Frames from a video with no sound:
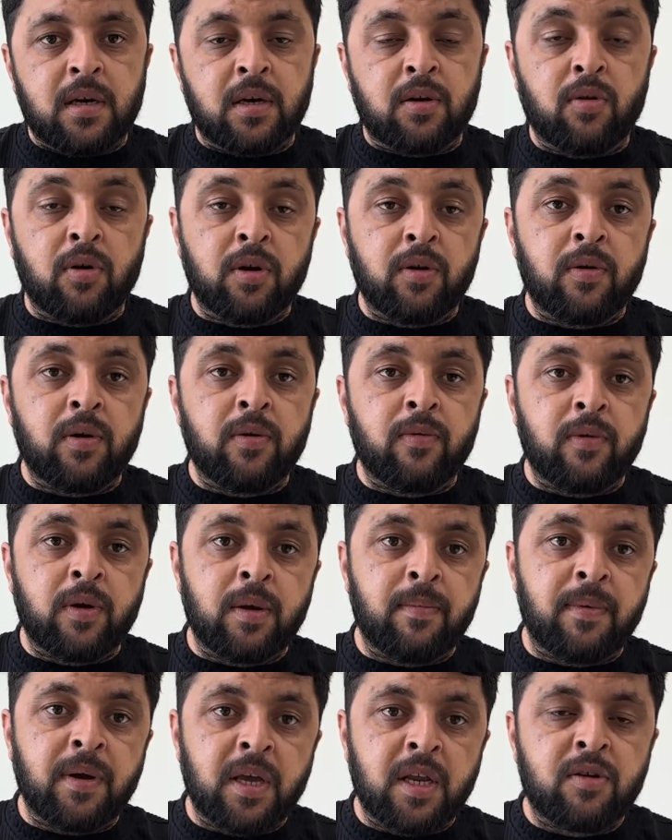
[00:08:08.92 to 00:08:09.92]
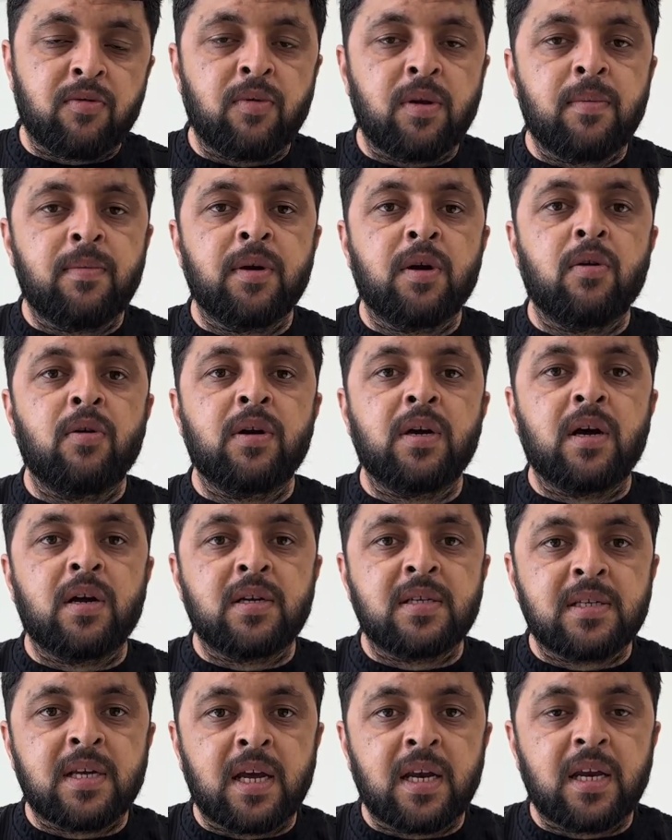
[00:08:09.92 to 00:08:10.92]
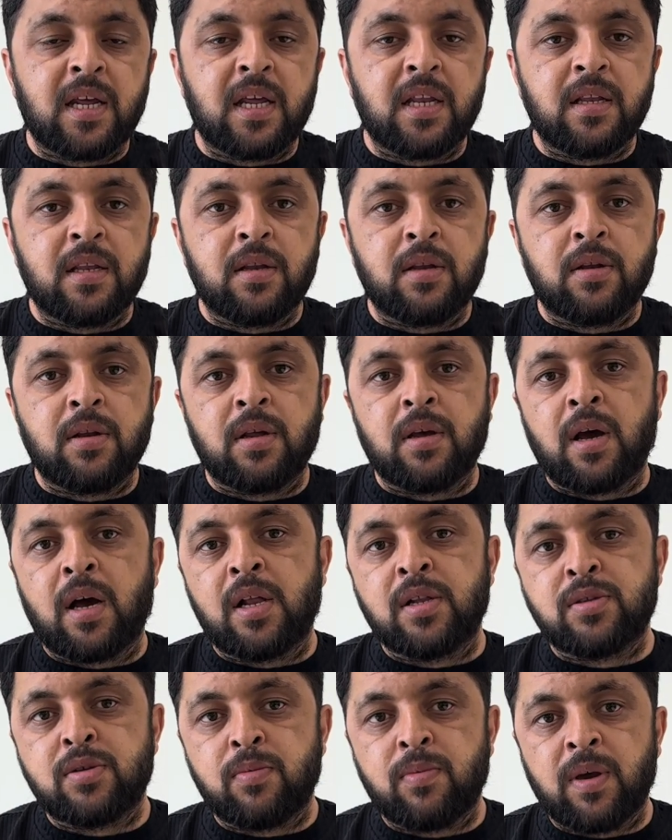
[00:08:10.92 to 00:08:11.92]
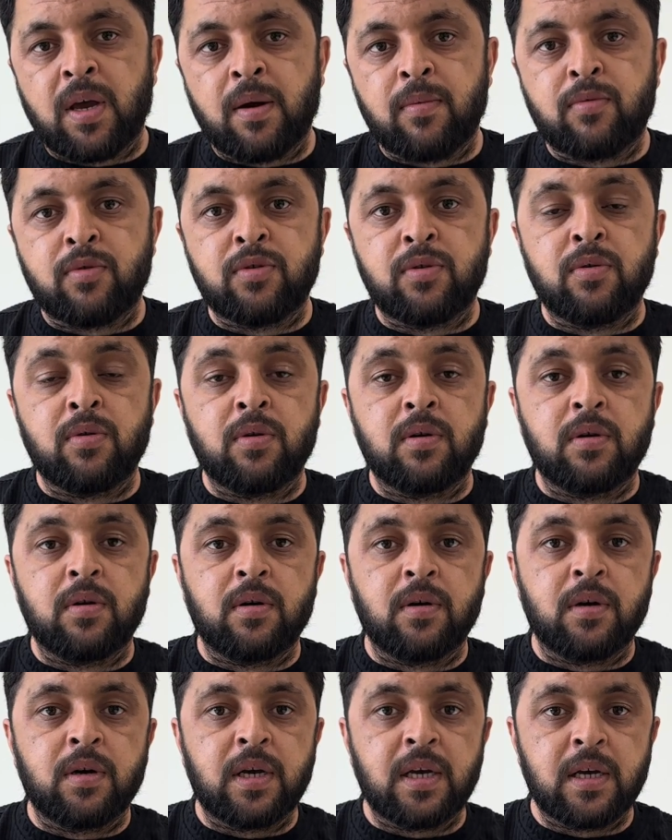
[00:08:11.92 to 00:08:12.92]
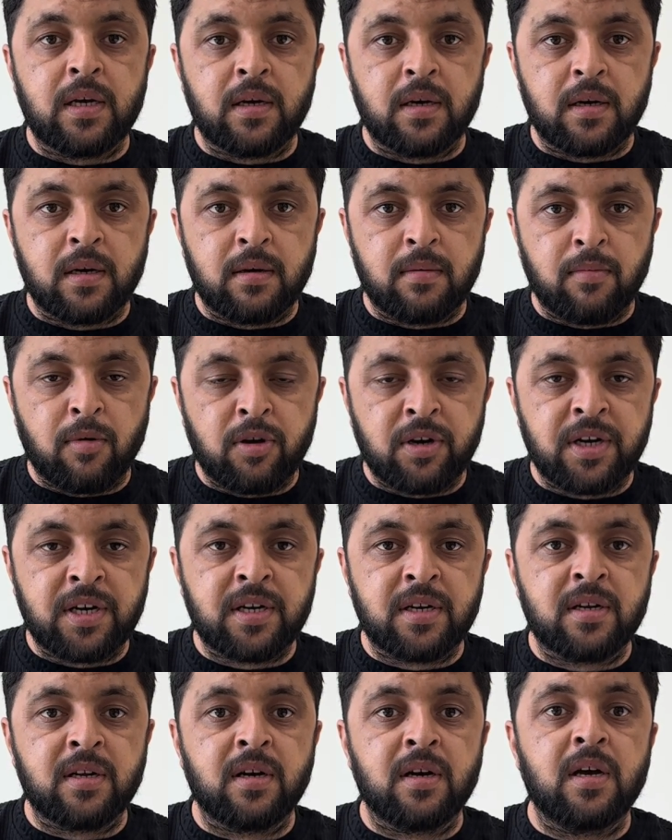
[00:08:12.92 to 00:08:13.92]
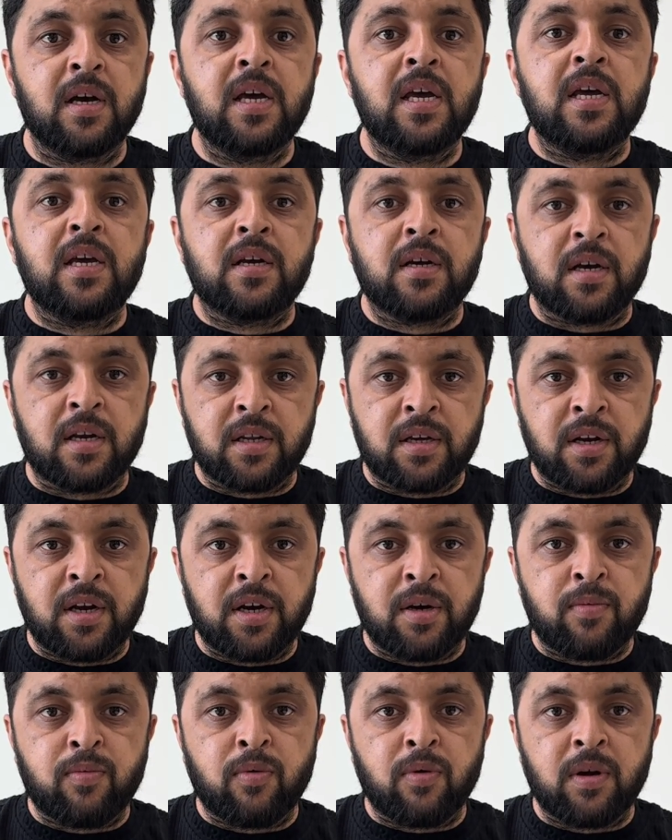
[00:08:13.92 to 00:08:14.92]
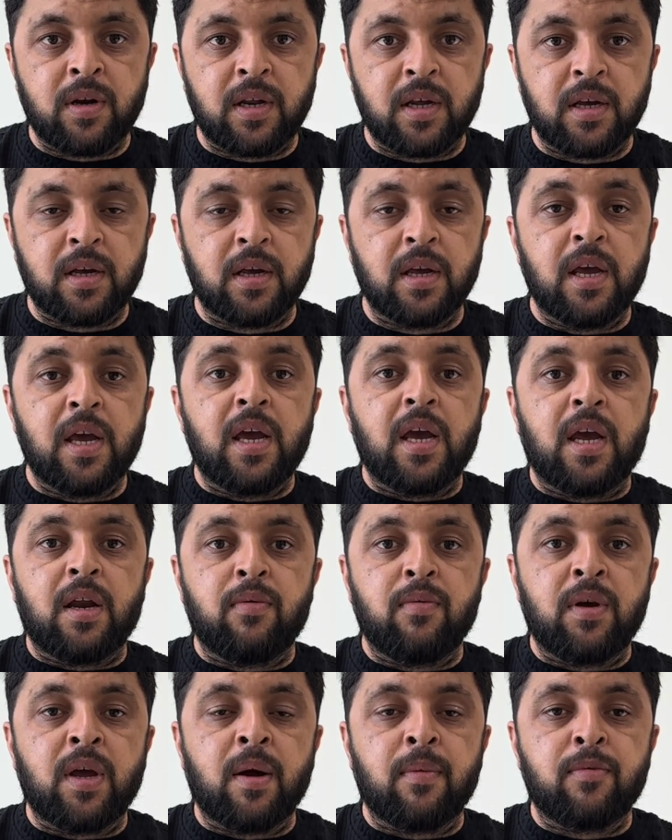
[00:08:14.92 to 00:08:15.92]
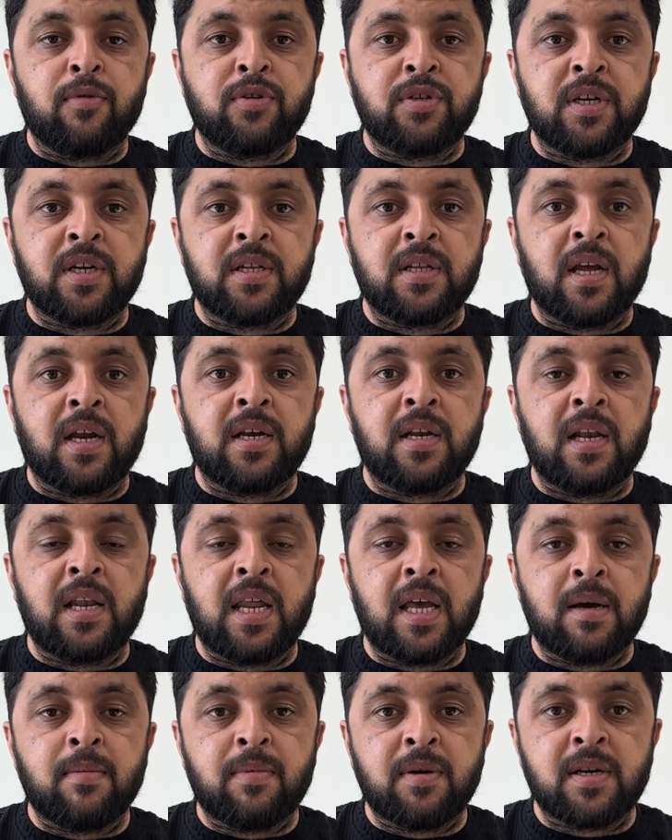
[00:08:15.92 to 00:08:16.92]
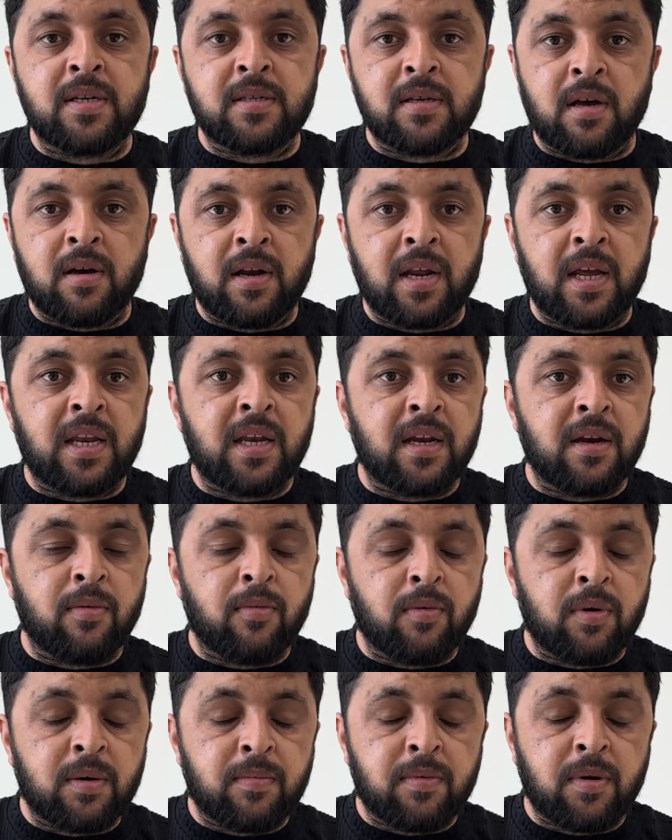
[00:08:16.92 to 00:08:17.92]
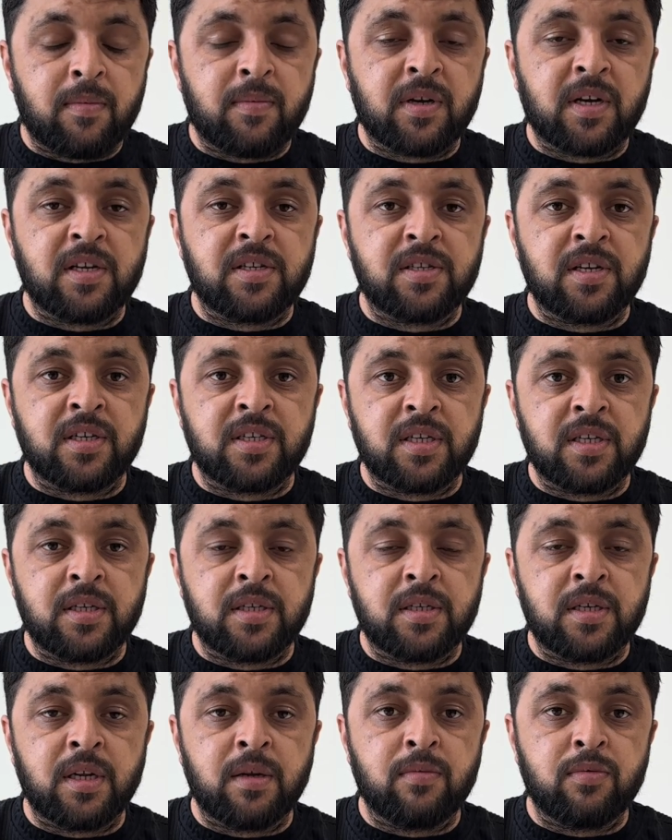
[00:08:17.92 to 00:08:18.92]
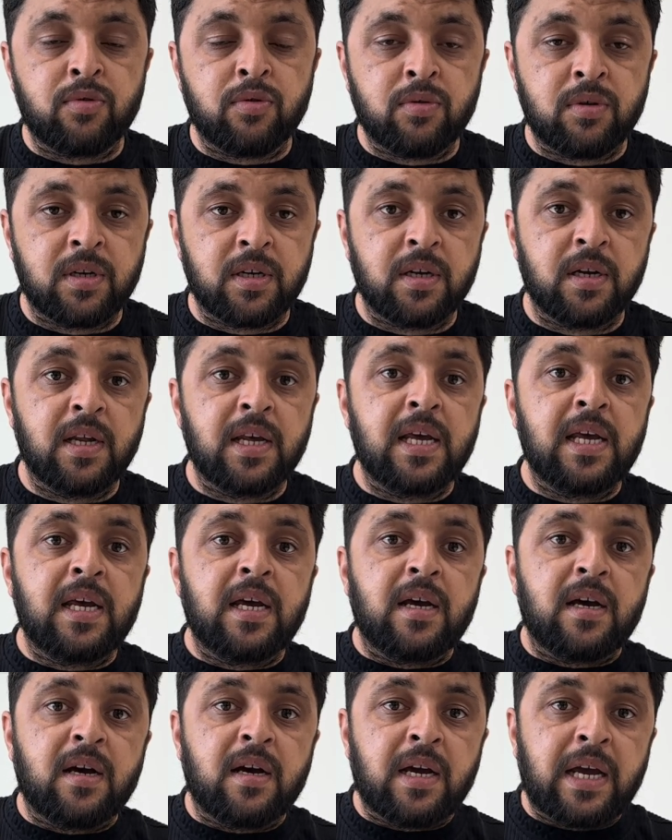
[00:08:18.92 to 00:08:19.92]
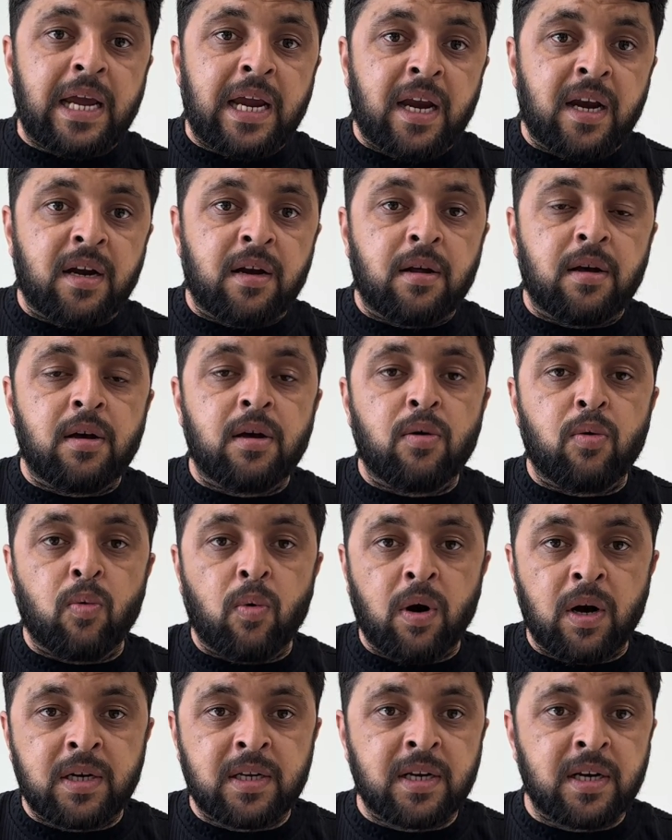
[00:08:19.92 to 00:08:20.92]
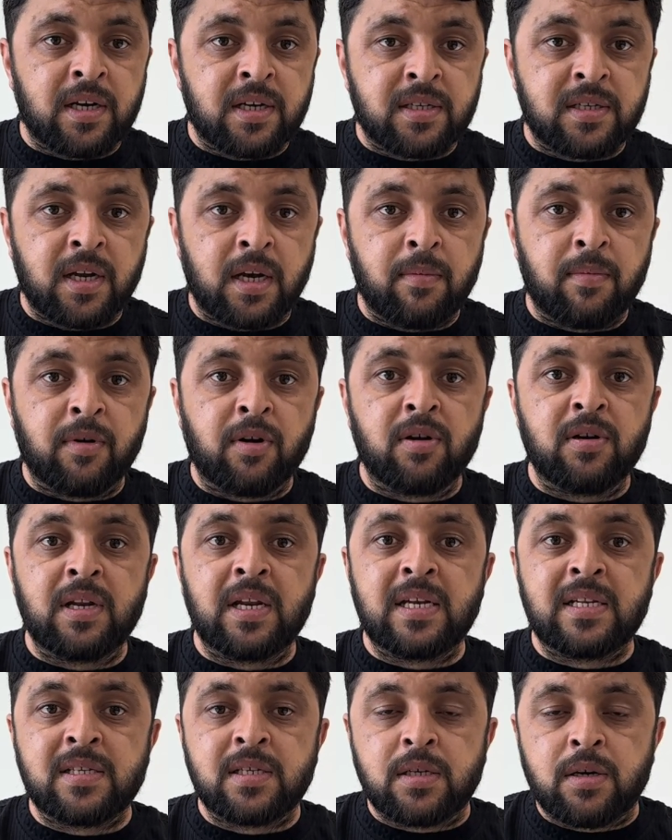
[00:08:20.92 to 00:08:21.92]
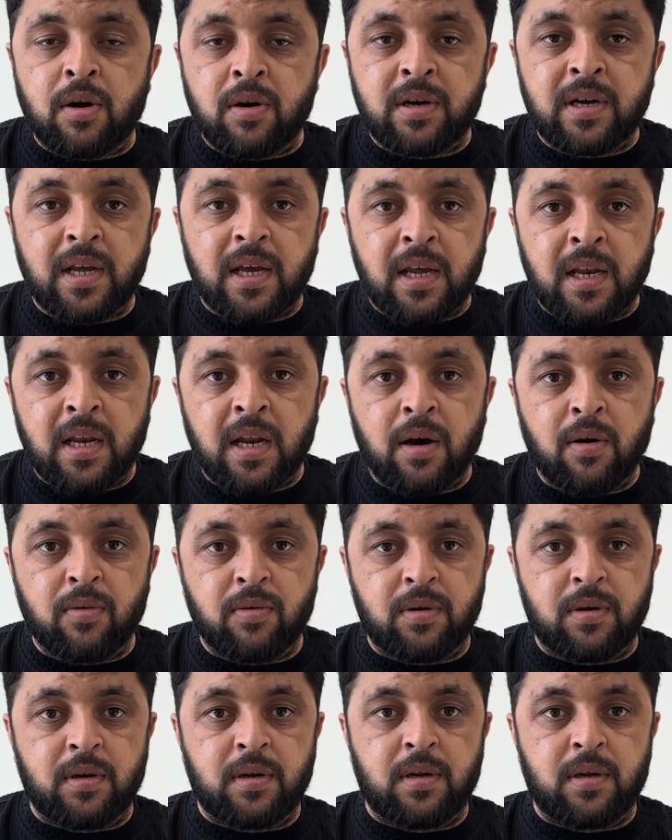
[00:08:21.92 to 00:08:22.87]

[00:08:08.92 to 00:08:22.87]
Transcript: going, it will be going outside, and also we have to monitor the concrete pouring, and we have to check that the laborers or anyone from the construction team shouldn't add water outside, because it's not allowed.